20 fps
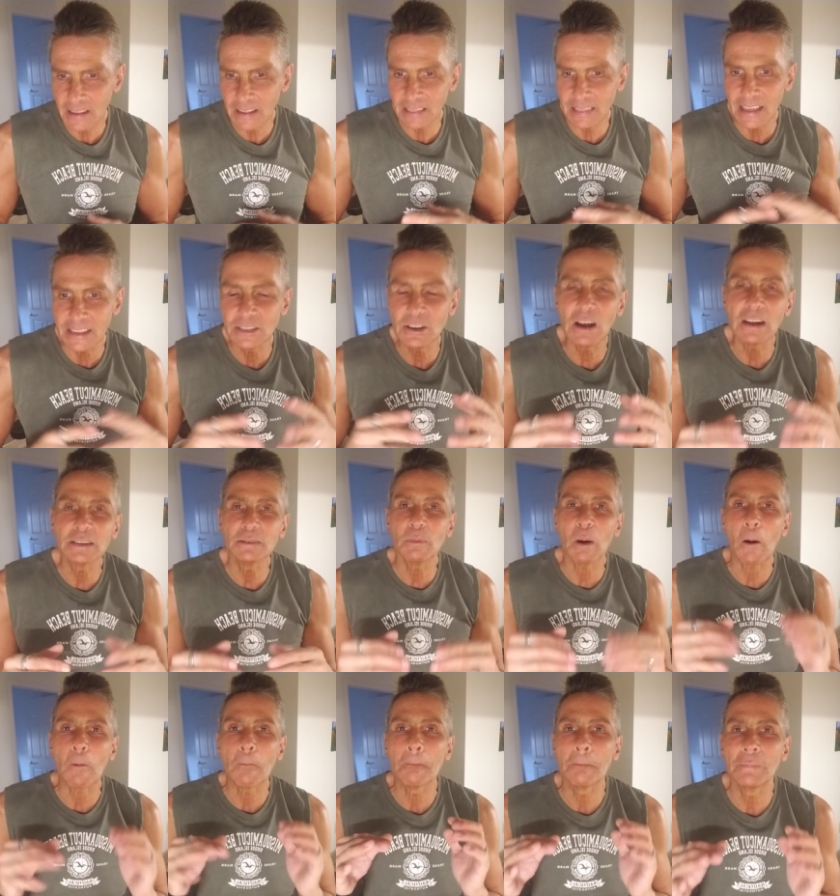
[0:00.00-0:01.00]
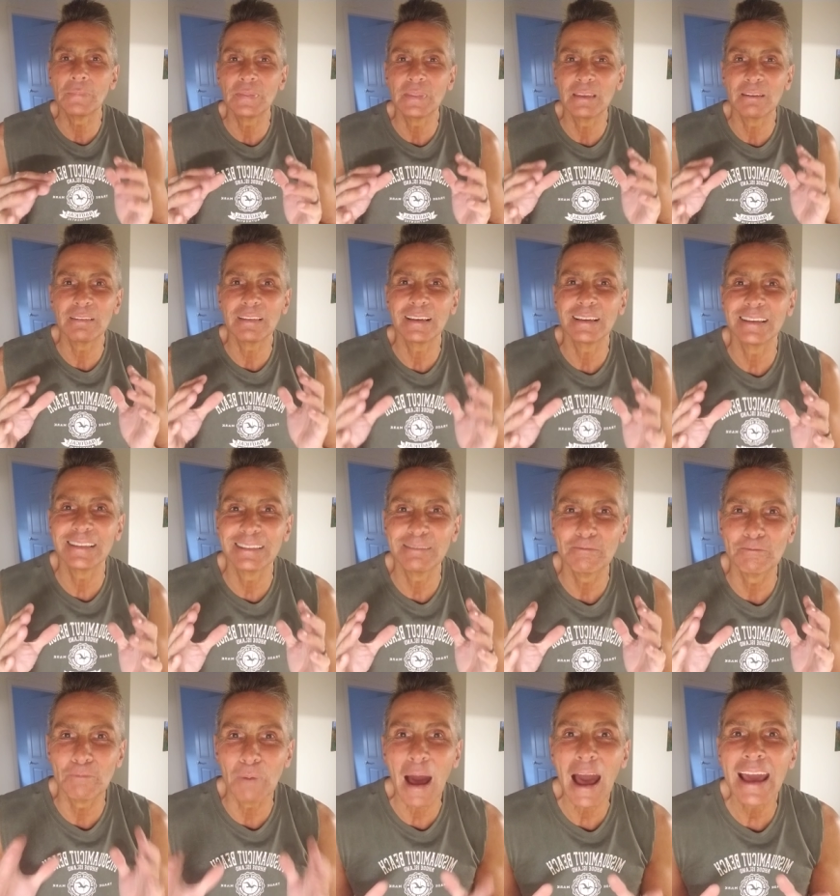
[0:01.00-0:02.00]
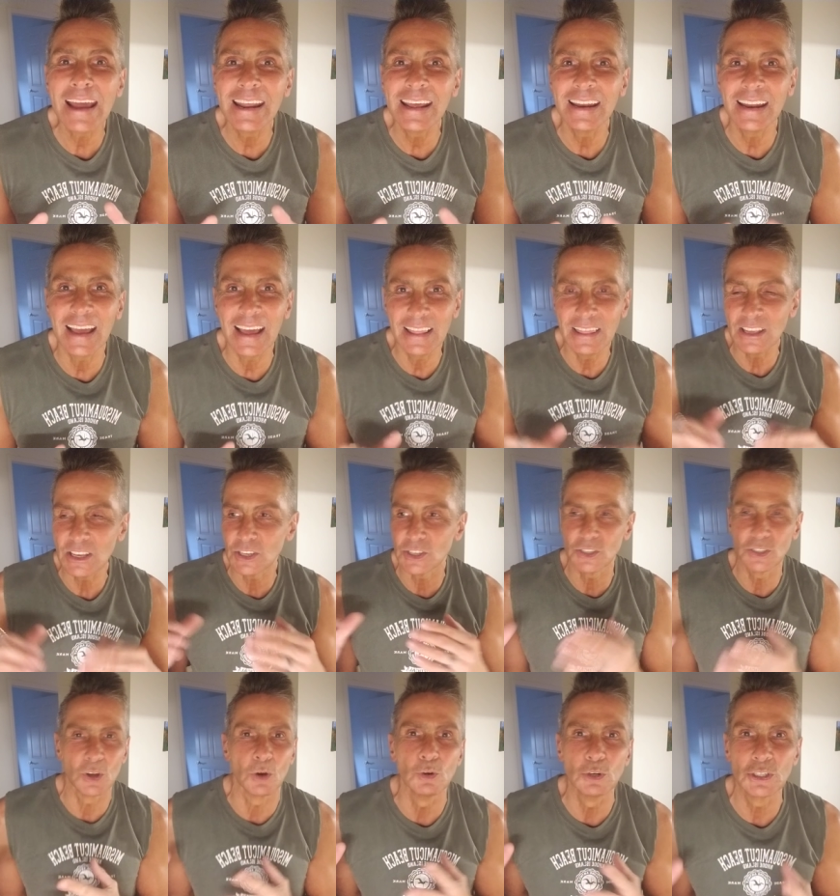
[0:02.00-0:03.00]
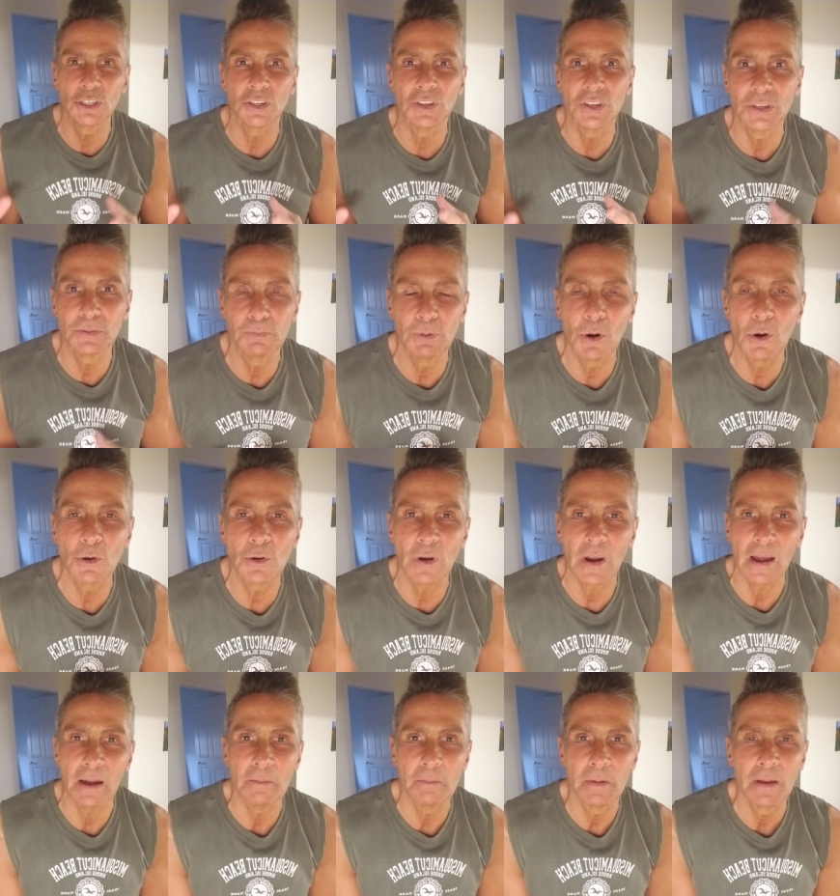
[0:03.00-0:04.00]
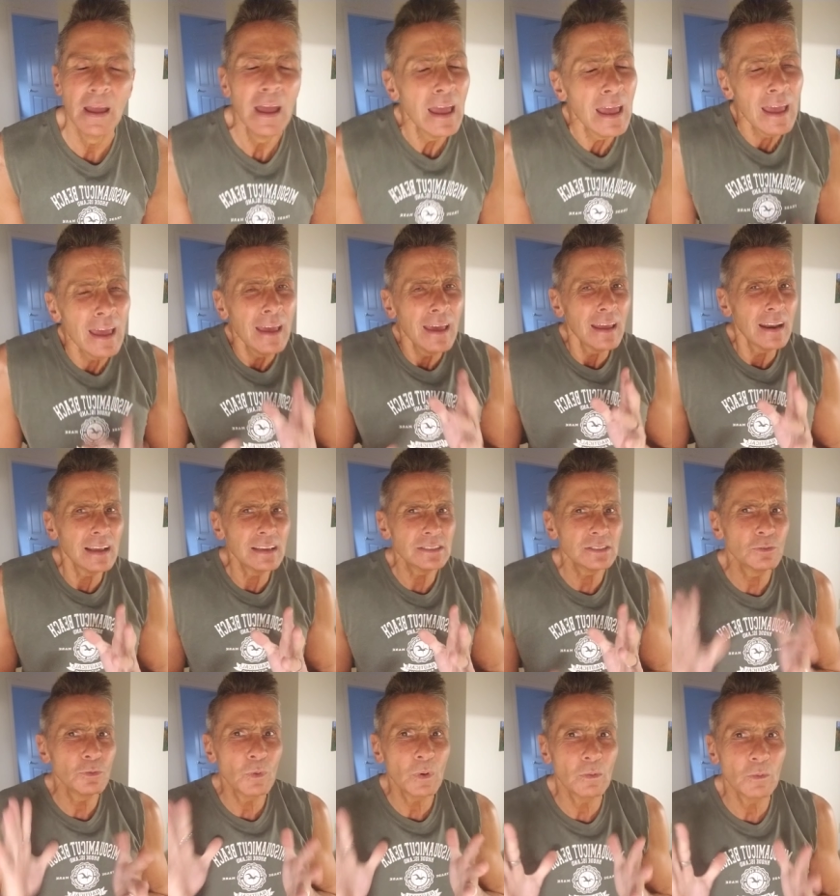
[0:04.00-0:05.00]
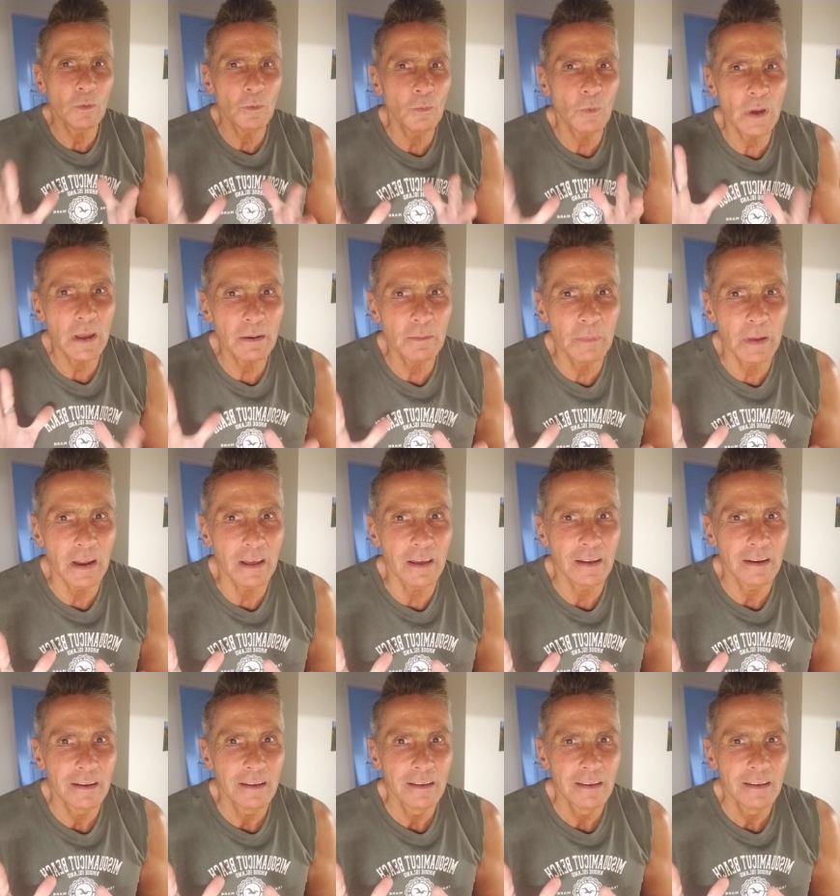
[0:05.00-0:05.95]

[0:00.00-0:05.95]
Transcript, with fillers: they talked about the, Biden and this socialist program. And I said, well, wait a minute.